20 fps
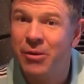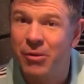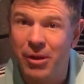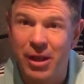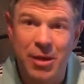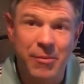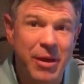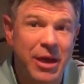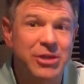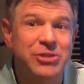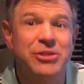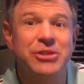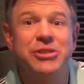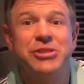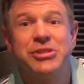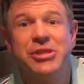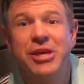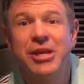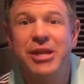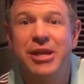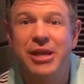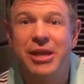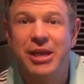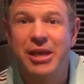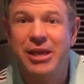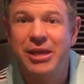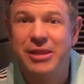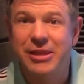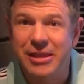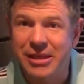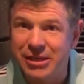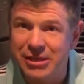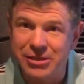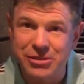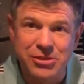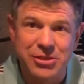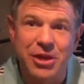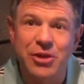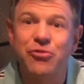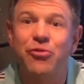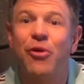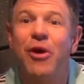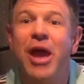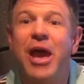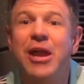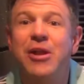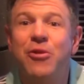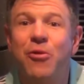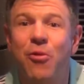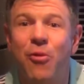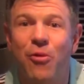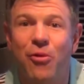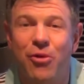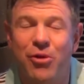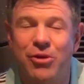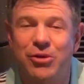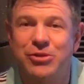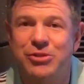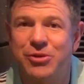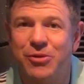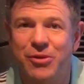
Well, I'm actually sitting in the central headquarters,